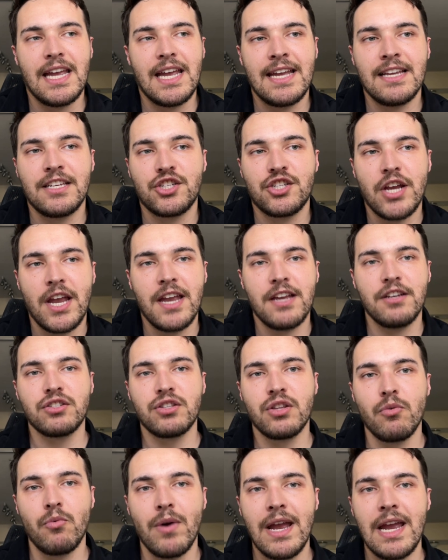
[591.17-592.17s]
It
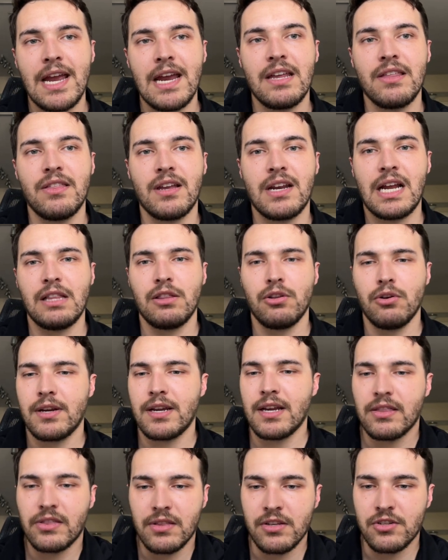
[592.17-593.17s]
changed the way that I
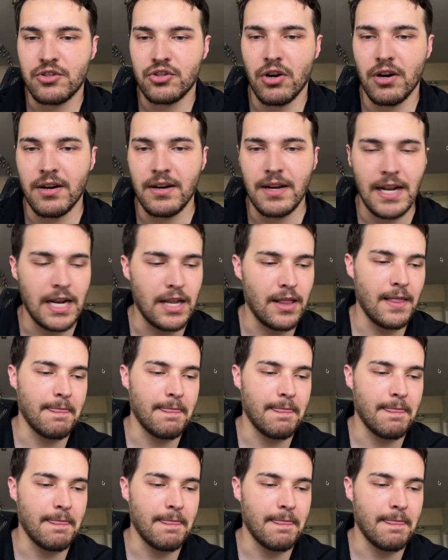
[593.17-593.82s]
look at the chart.